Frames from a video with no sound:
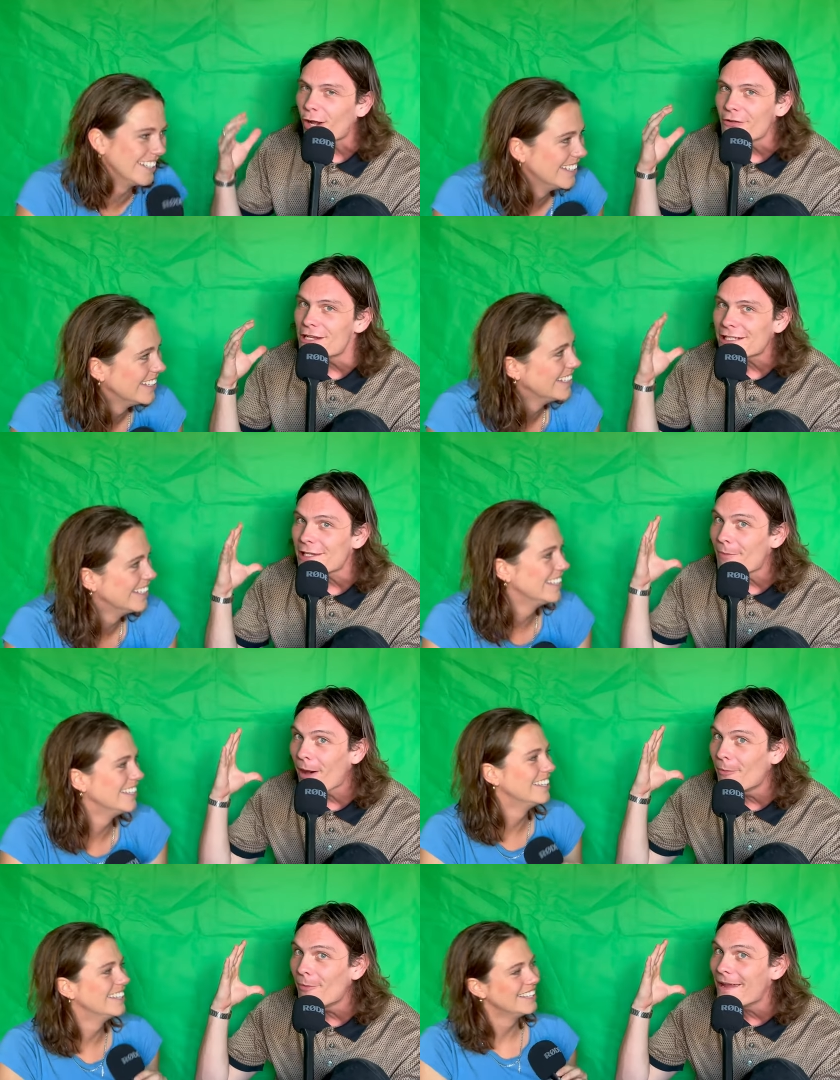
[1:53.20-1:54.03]
Speaker 1: obviously
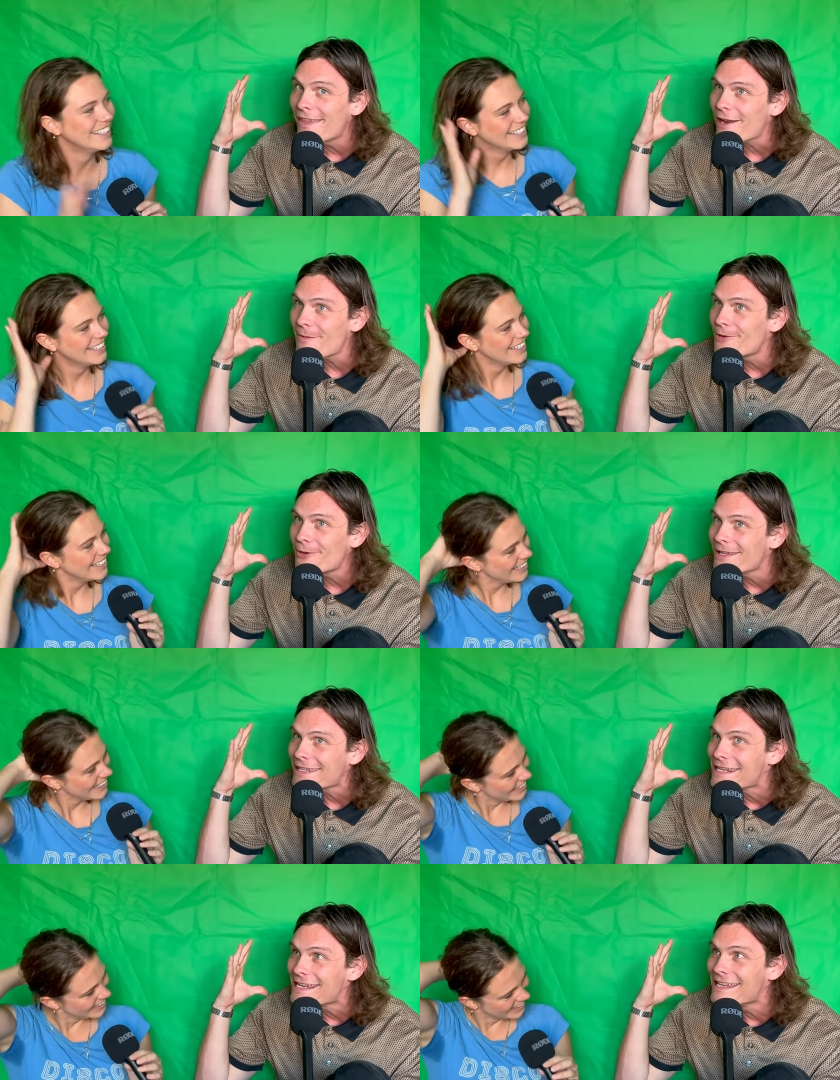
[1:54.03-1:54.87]
Bumblebee that I'm
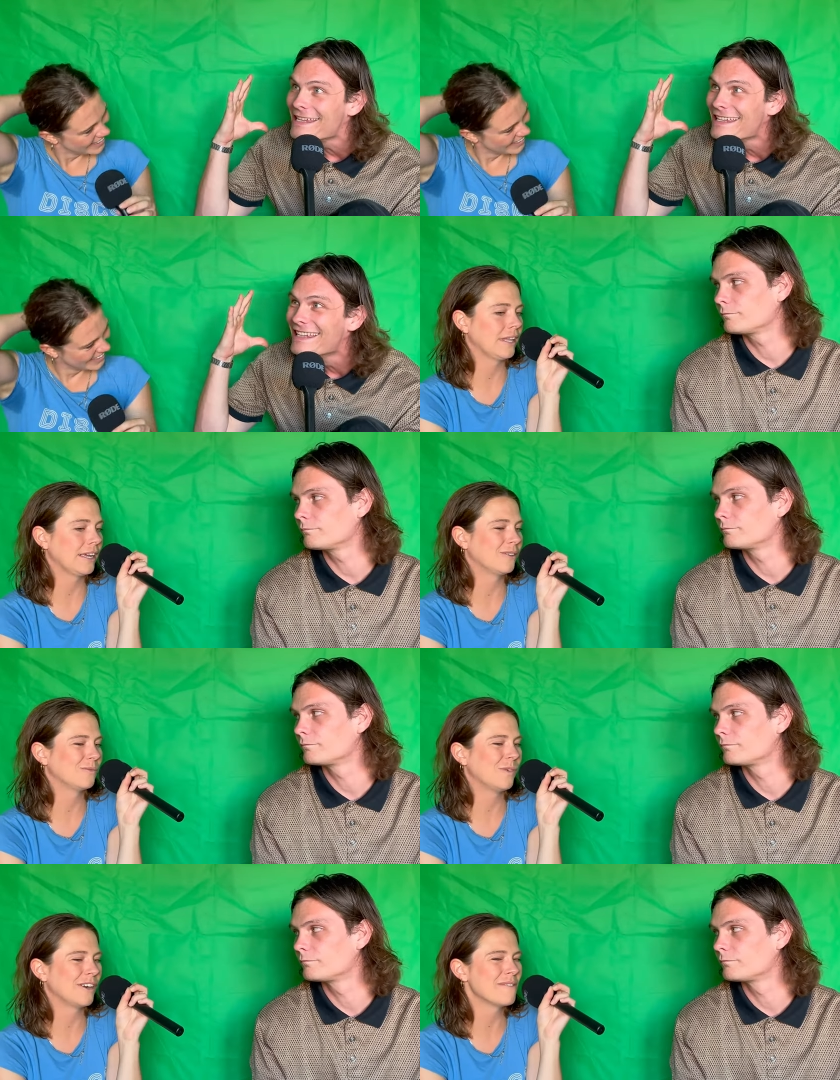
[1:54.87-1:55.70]
doing here.
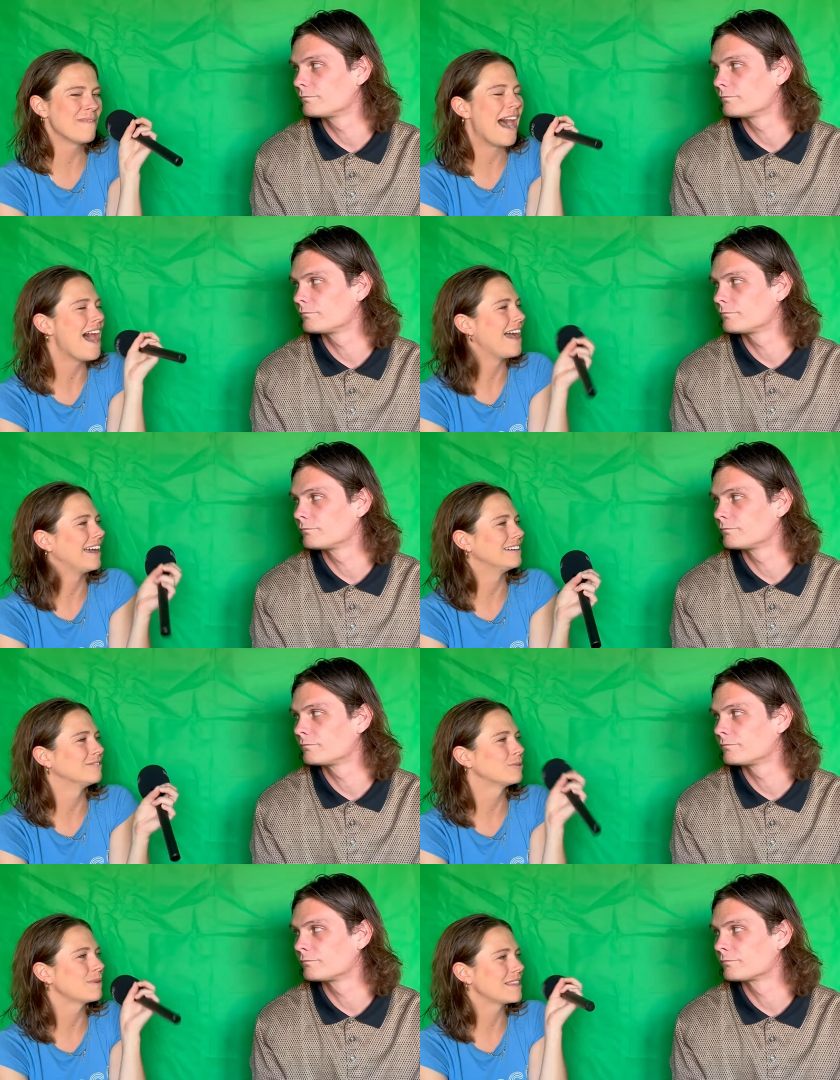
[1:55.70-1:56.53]
Speaker 2: Like, what am
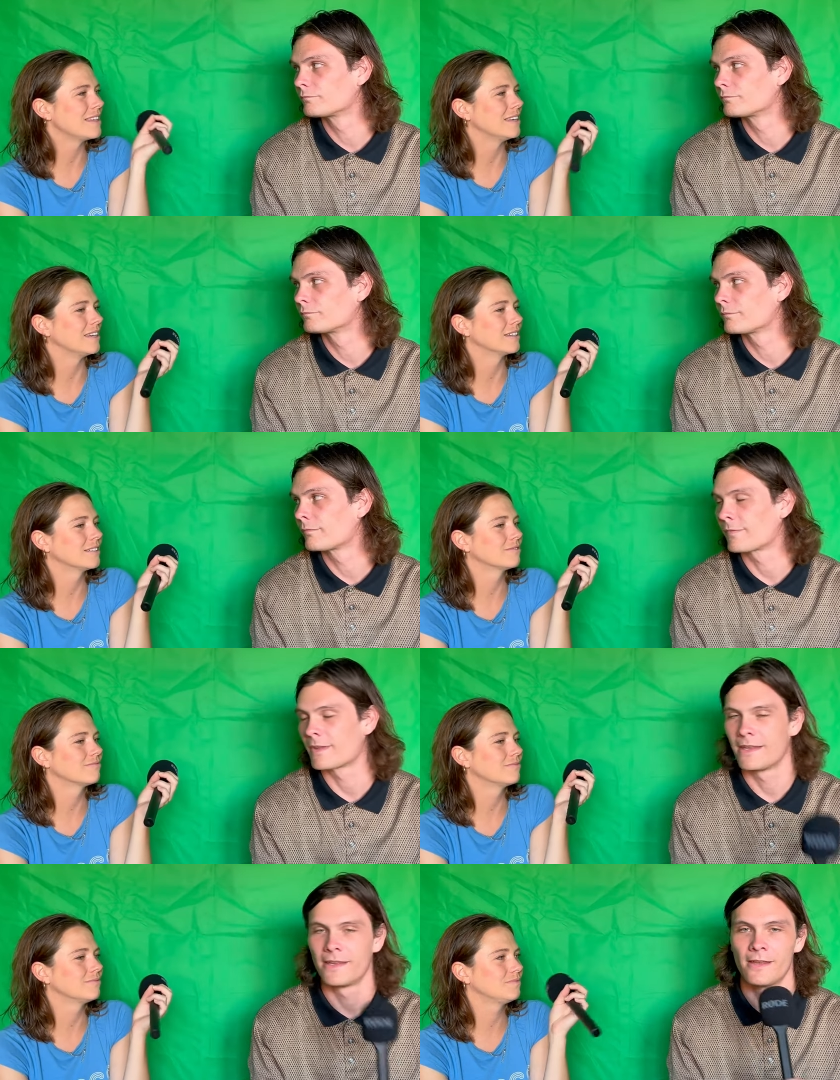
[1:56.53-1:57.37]
I? What do we think?
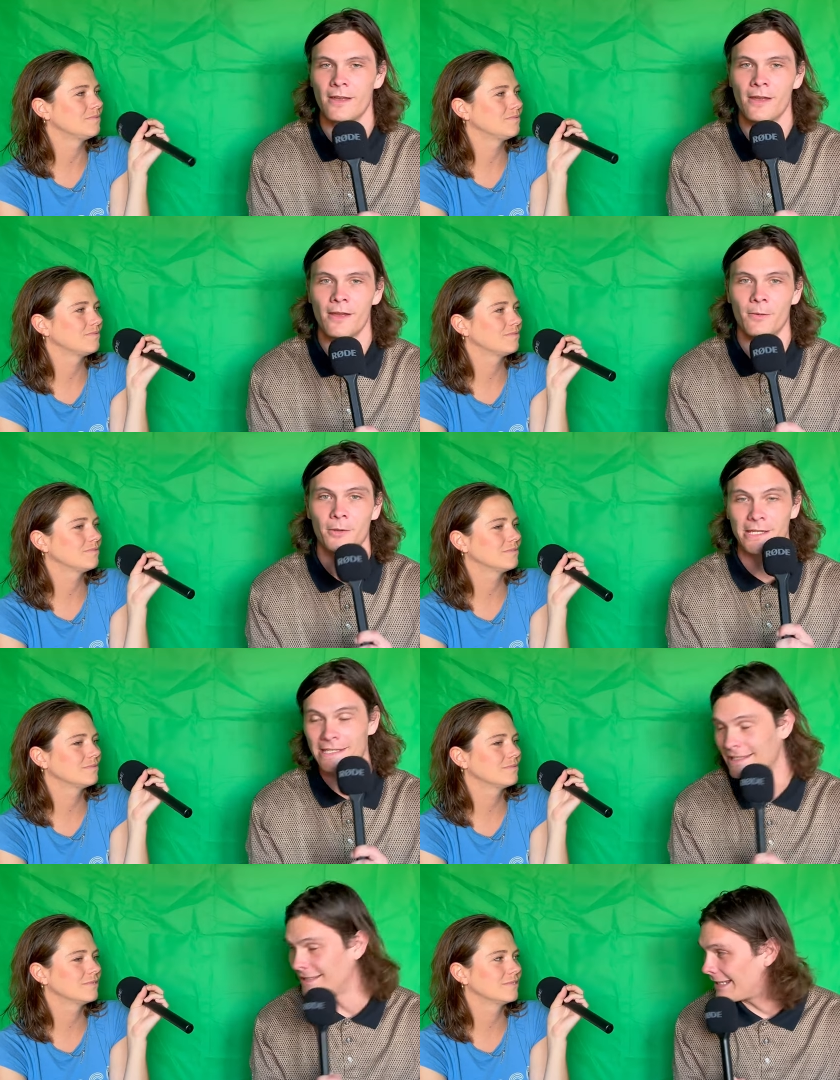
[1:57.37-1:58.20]
Speaker 1: Were
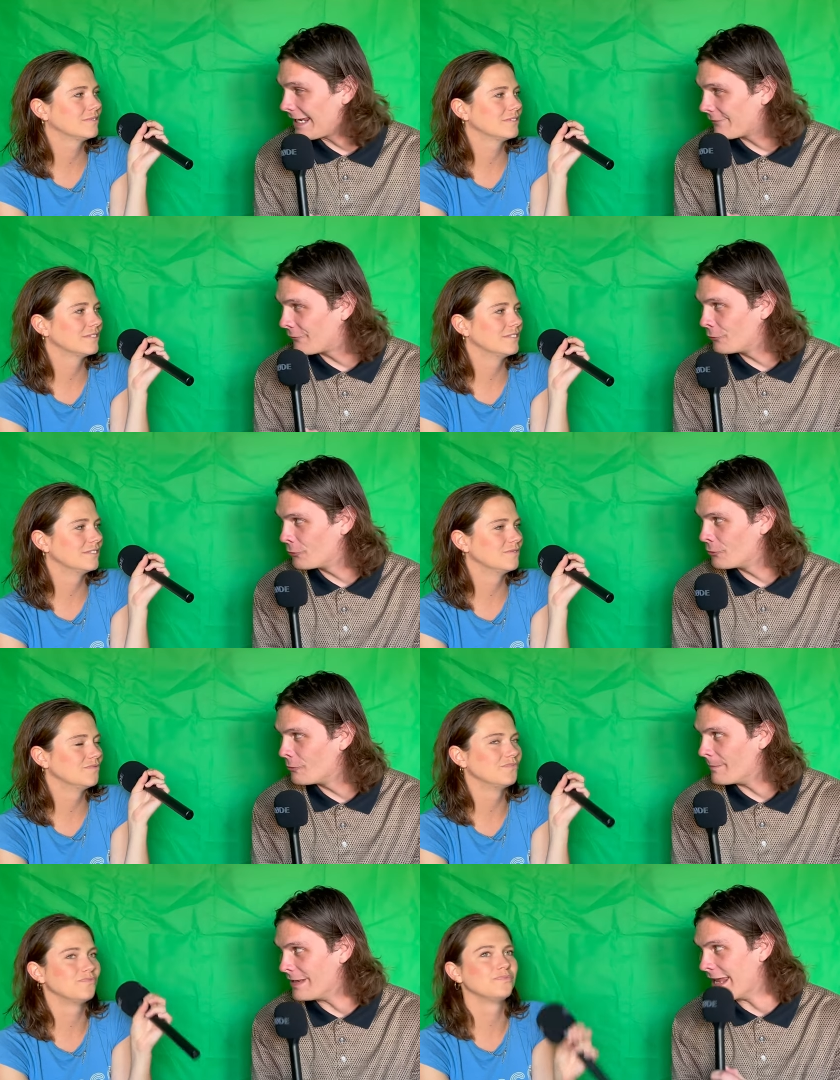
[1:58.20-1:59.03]
you
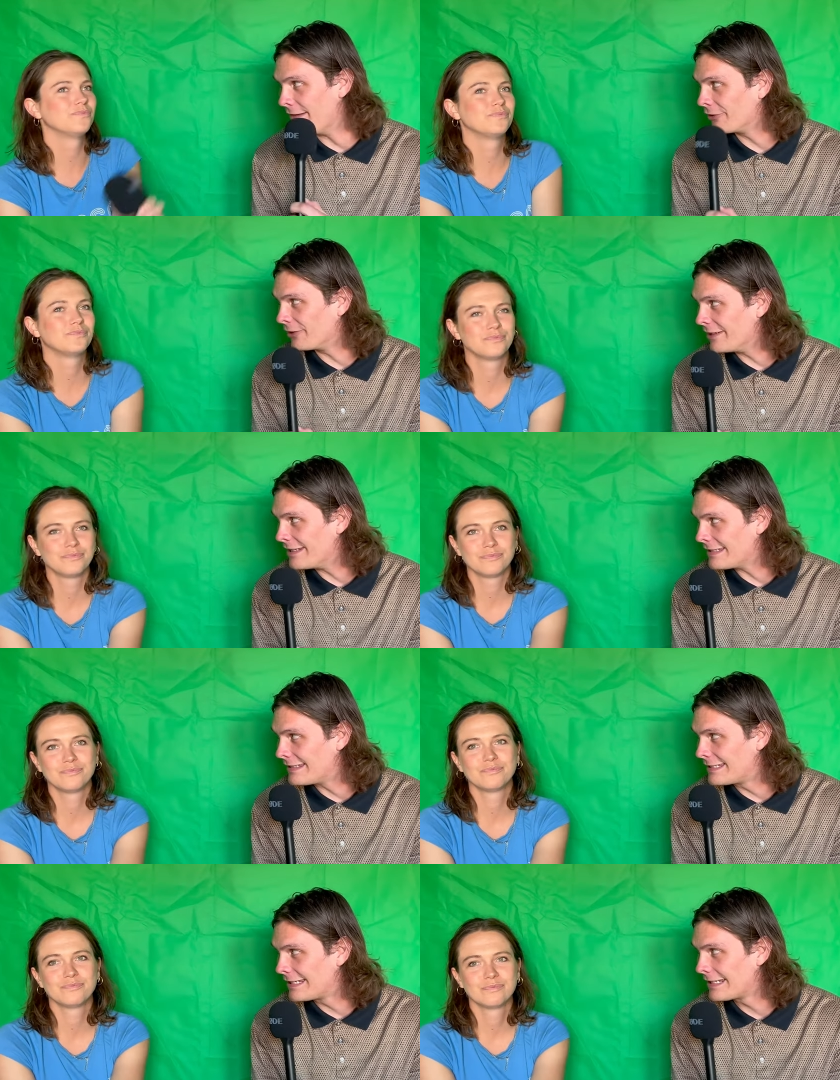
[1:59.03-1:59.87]
deceitful,
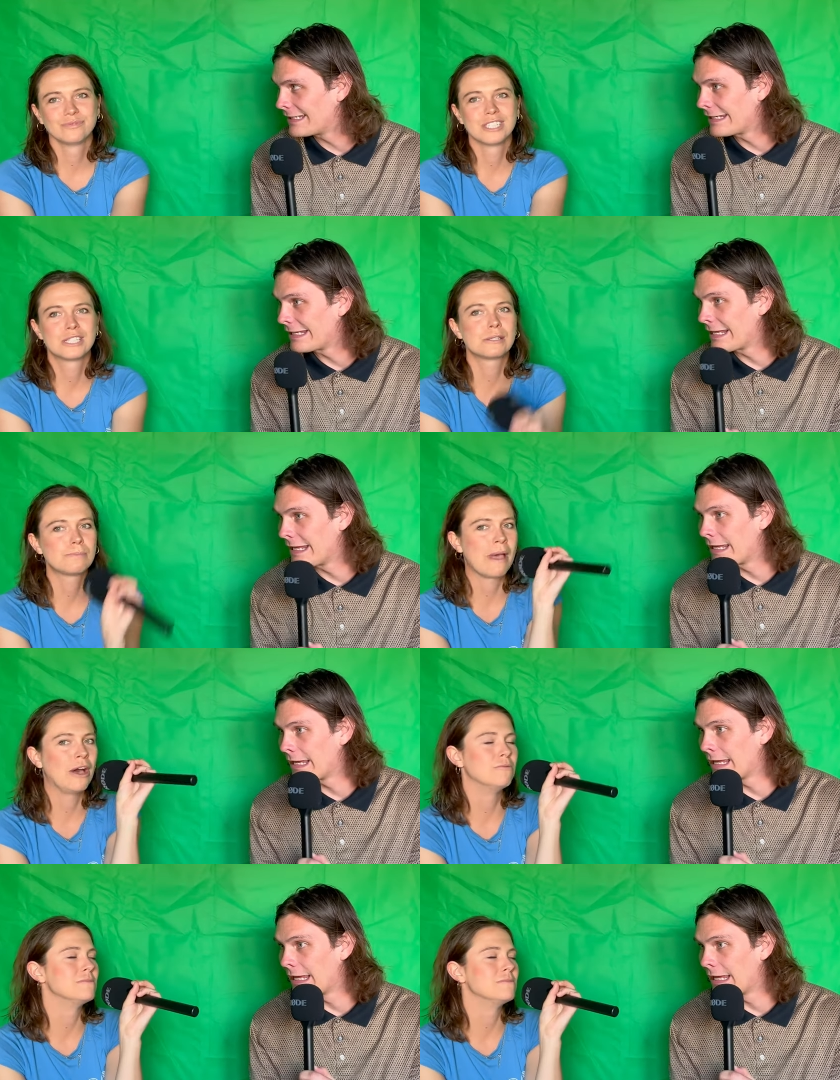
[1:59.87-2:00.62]
malevolent?
Speaker 2: Spell